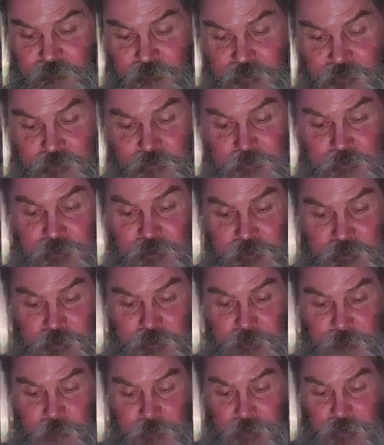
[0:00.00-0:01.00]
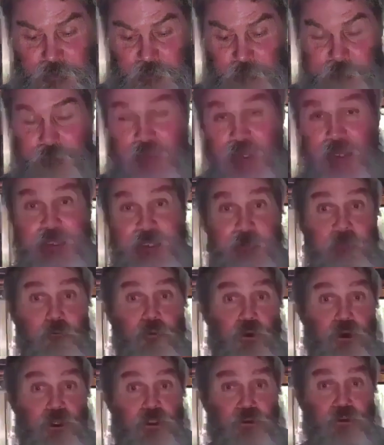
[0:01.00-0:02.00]
are in the books of Ezra and
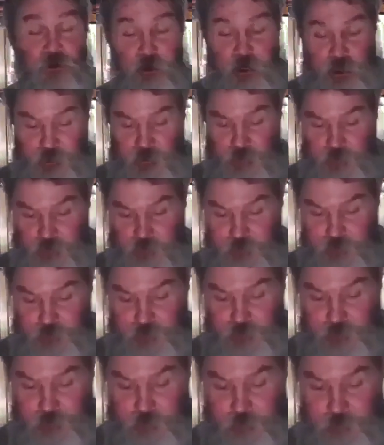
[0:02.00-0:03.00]
Nehemiah and in 1